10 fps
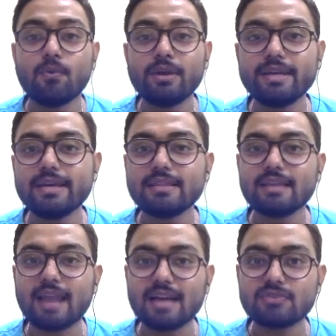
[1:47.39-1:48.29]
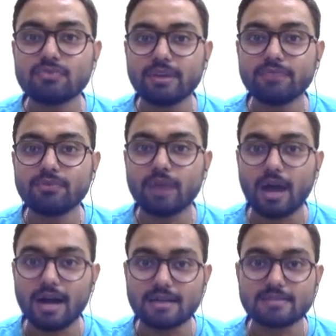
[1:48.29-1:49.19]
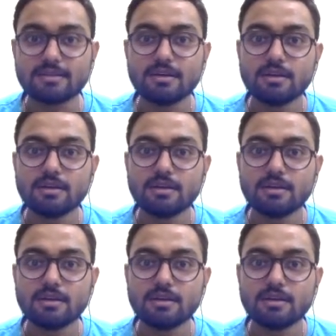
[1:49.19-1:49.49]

only in the last 24 hours.